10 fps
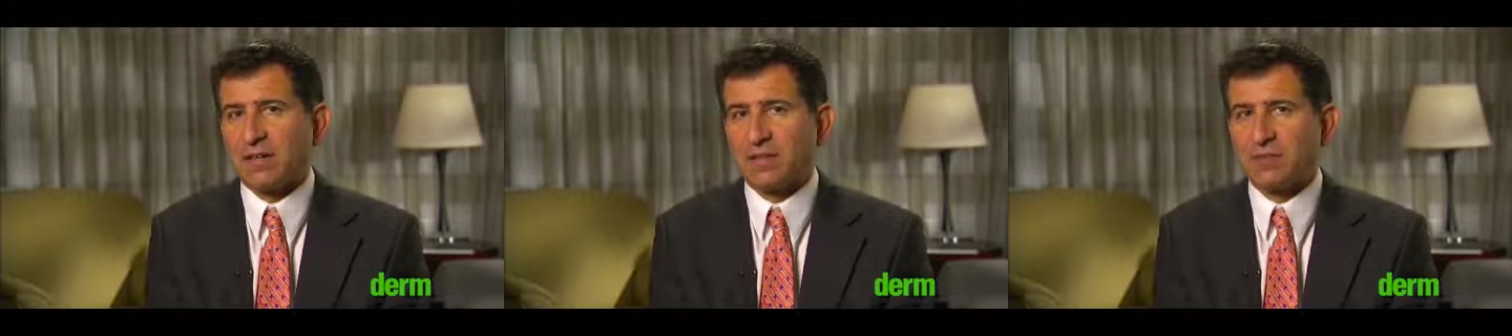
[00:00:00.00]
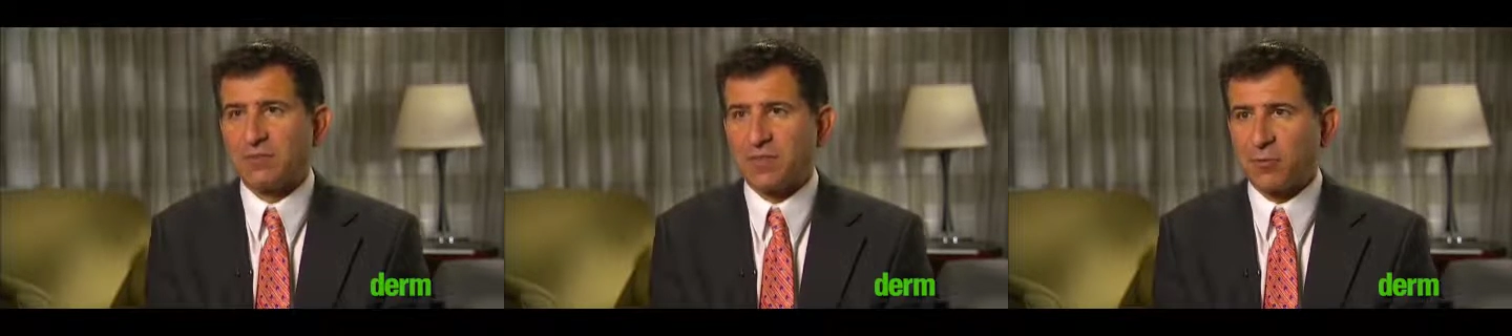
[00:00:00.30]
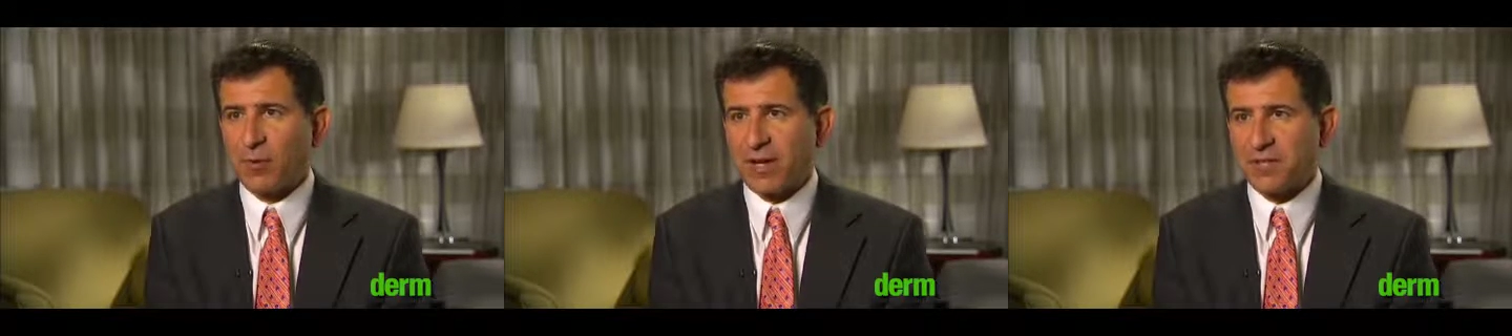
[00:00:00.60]
including the
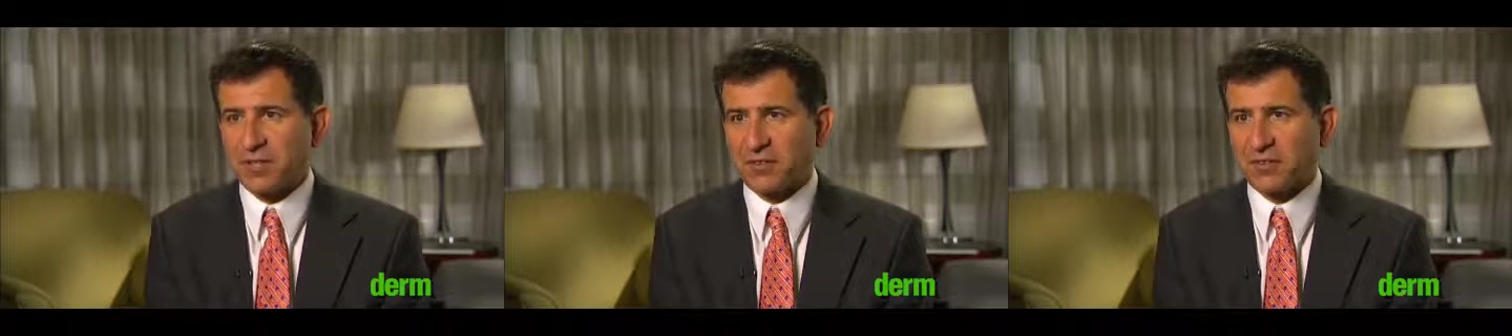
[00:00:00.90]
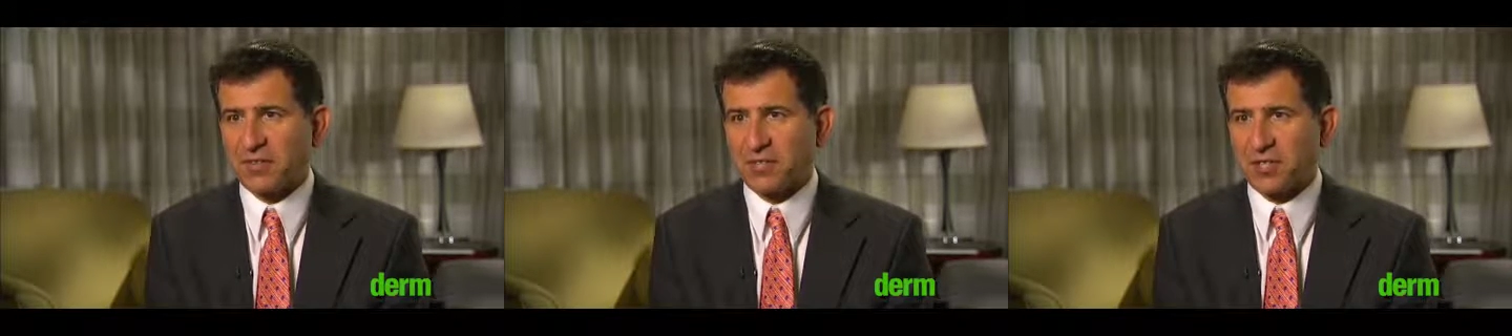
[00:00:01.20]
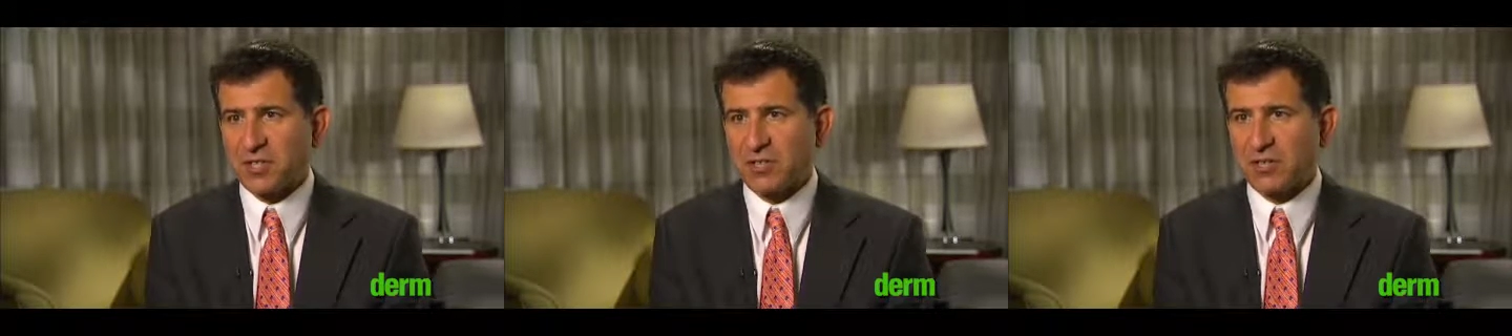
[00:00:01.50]
wedge
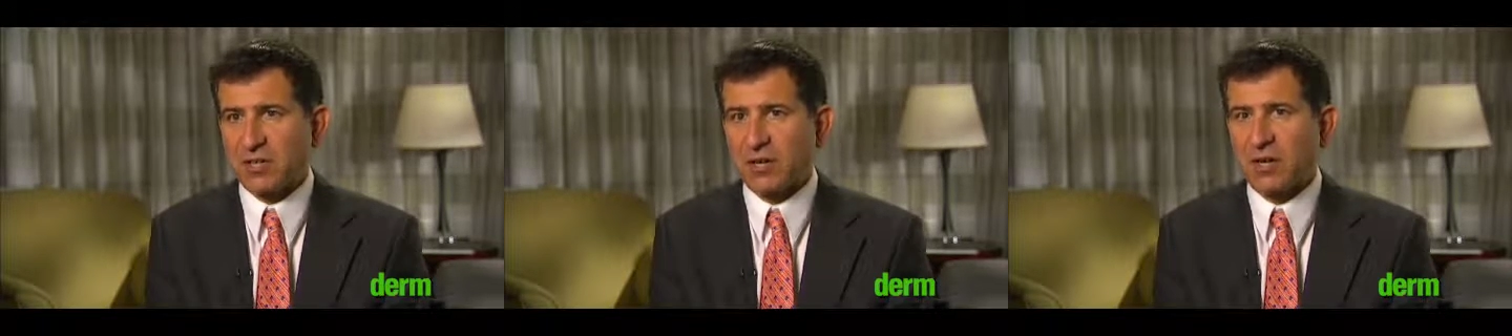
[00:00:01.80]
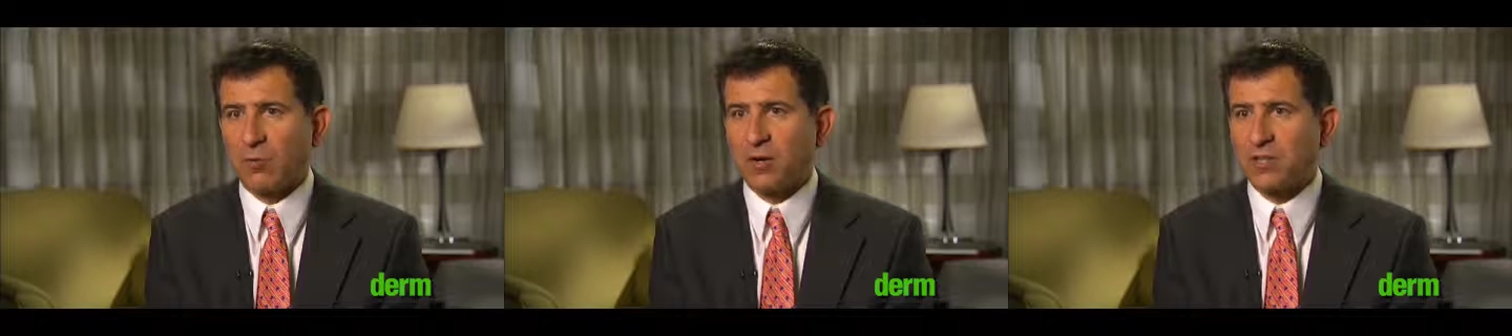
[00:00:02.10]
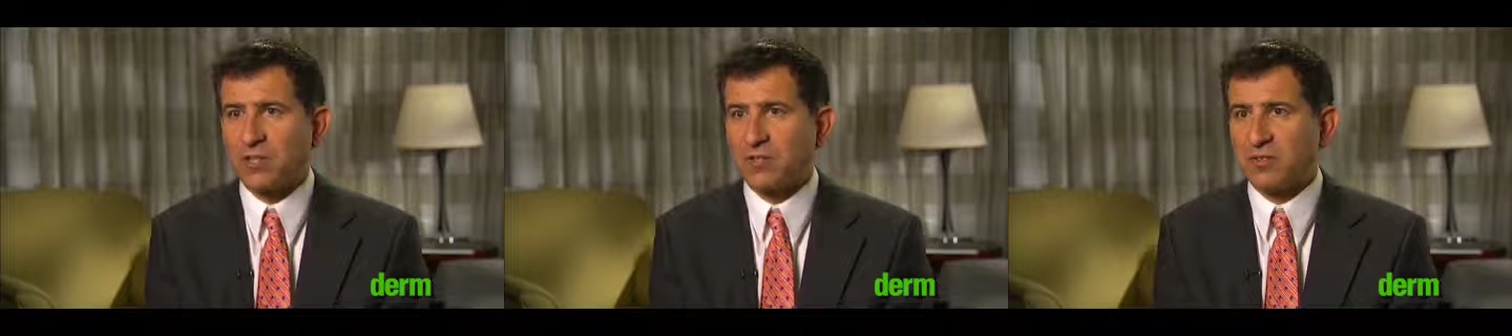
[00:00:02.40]
excision,
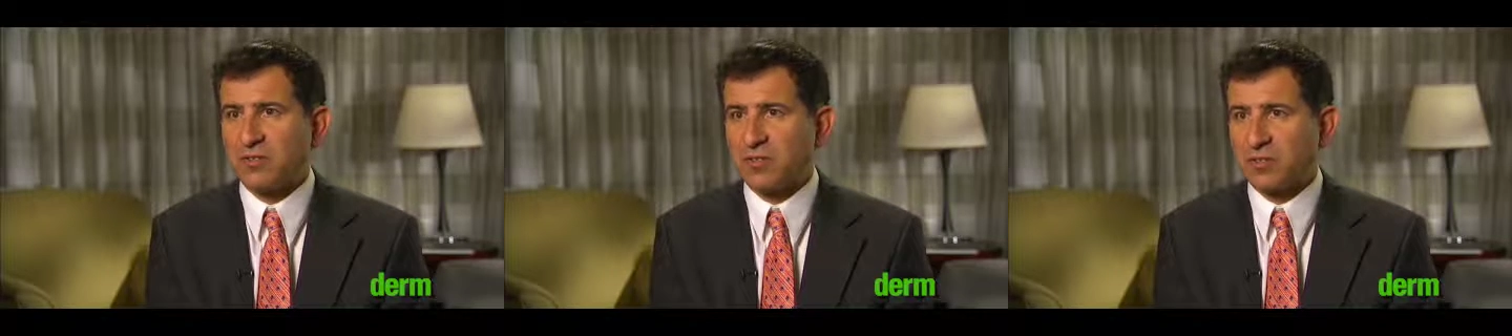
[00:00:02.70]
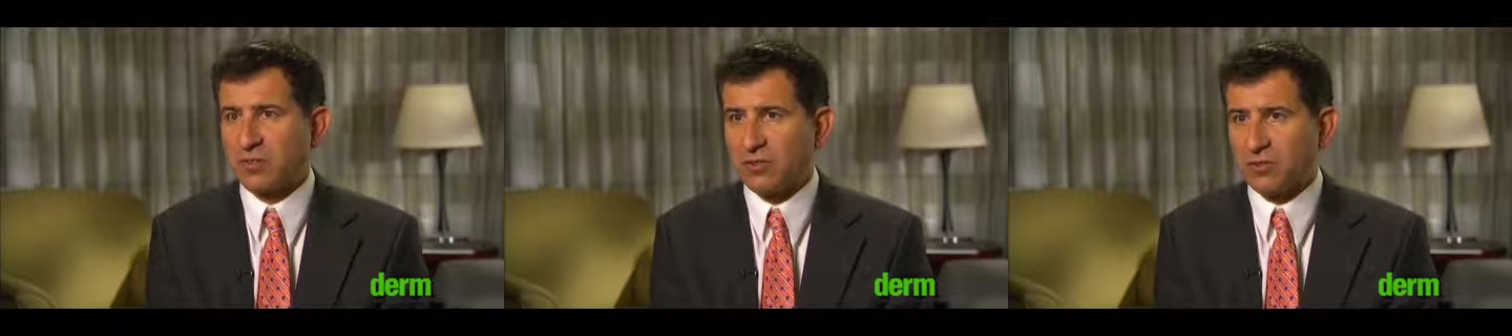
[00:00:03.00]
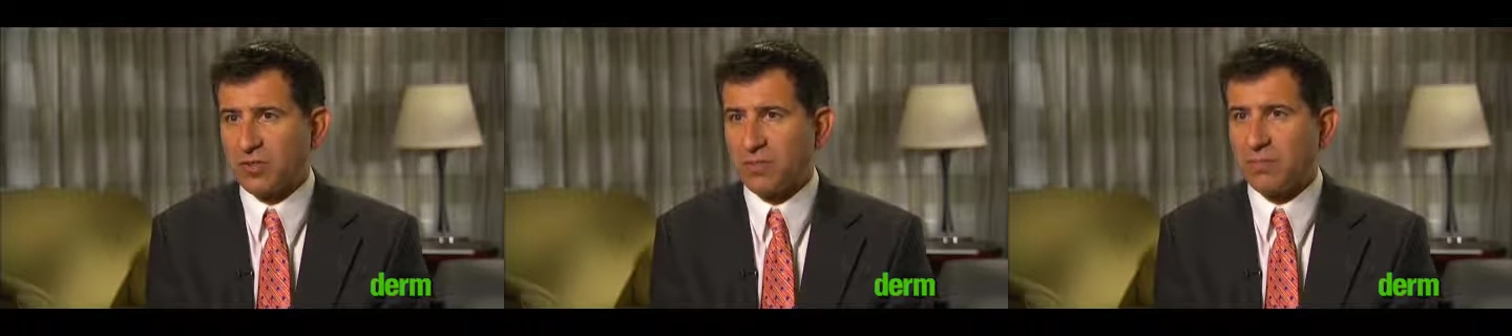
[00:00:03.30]
which is
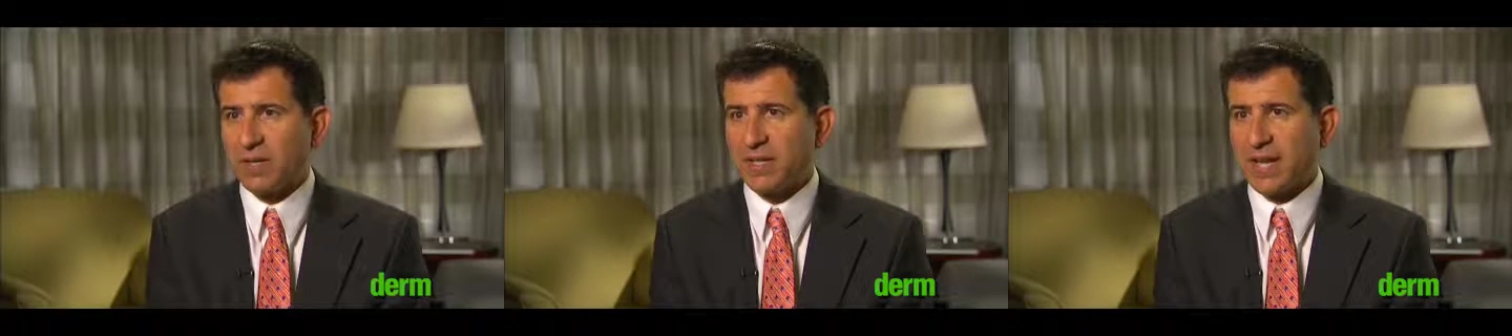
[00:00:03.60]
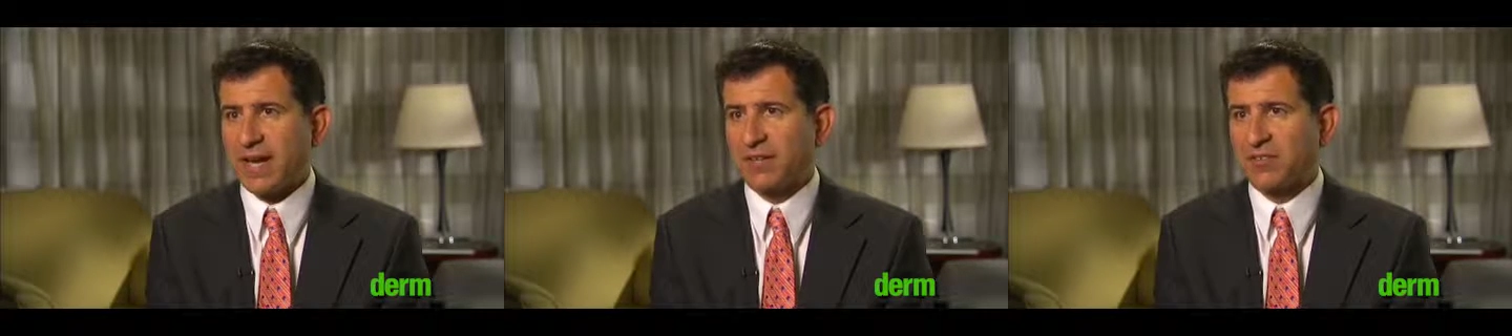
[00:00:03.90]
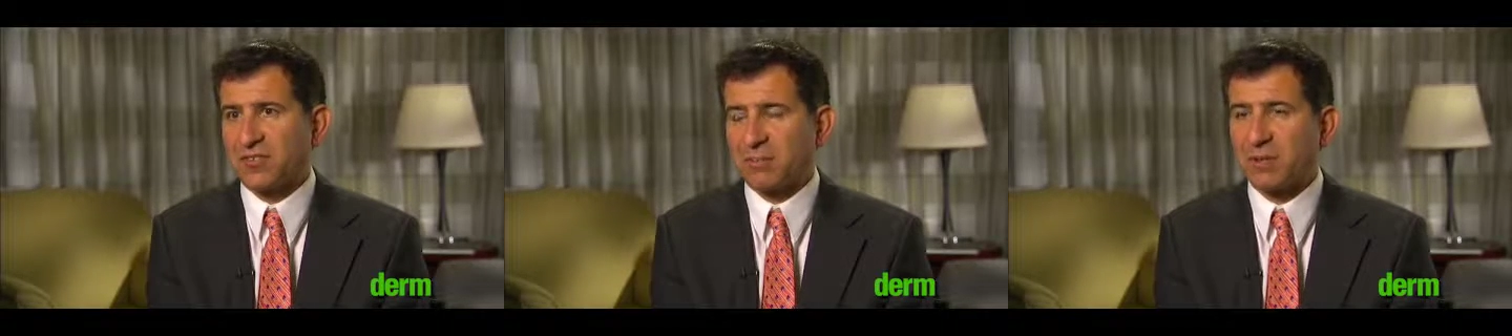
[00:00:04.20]
good, but it has
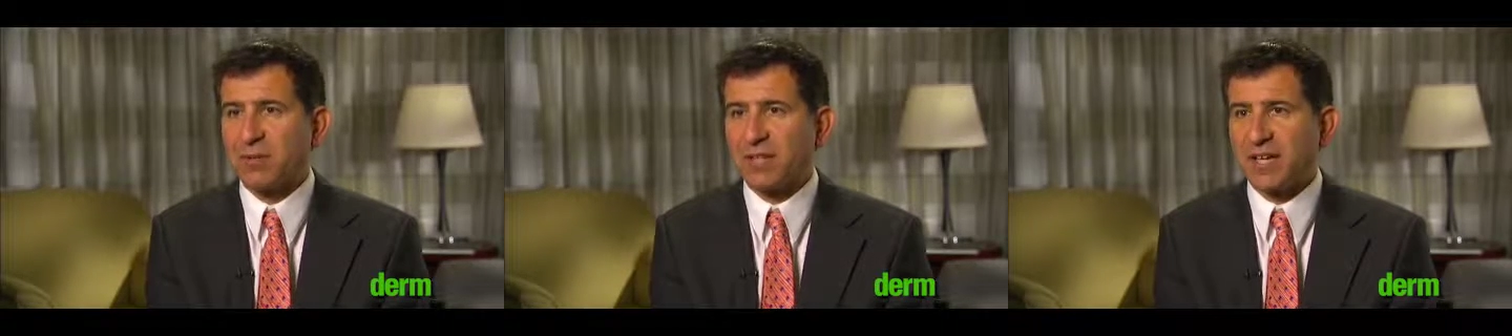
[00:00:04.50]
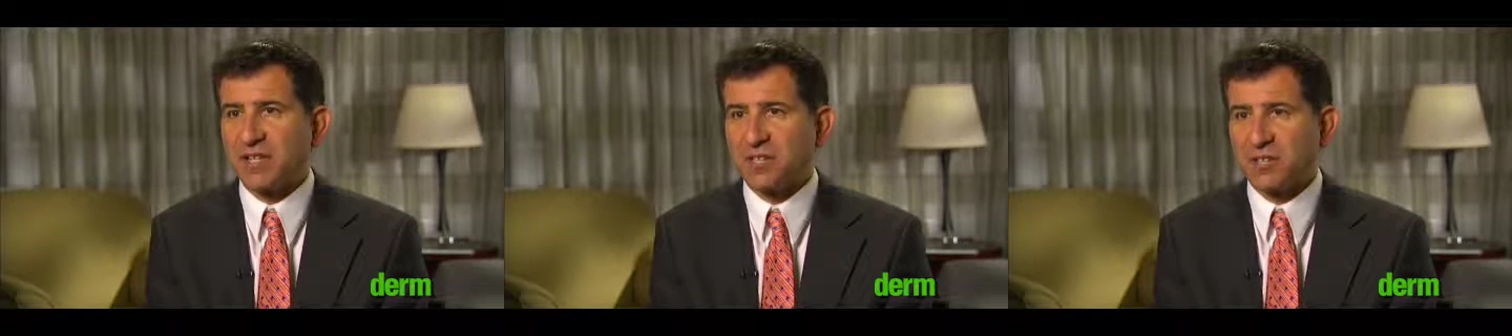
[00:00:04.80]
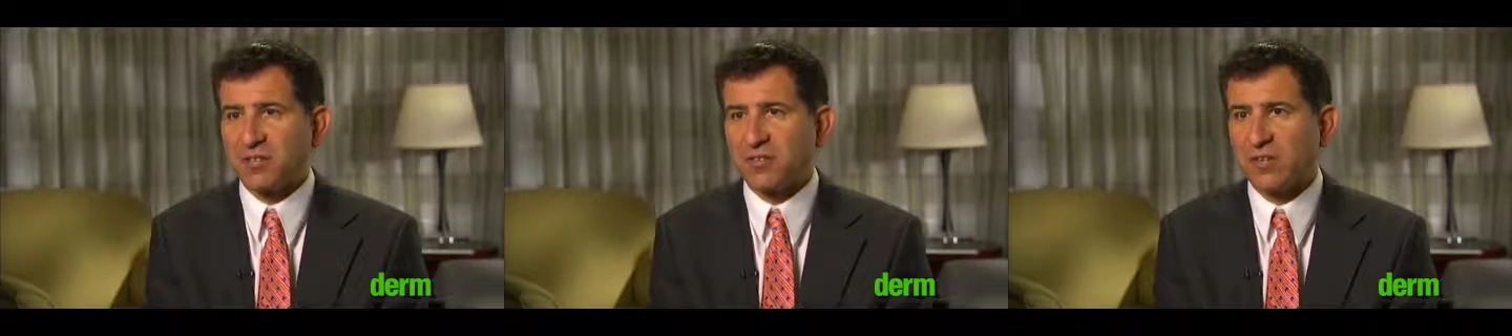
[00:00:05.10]
some
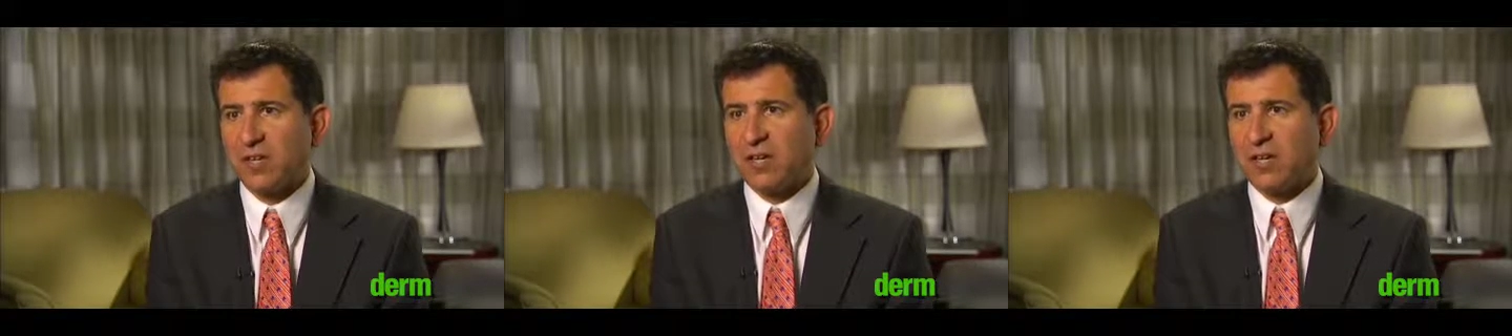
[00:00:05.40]
limitations.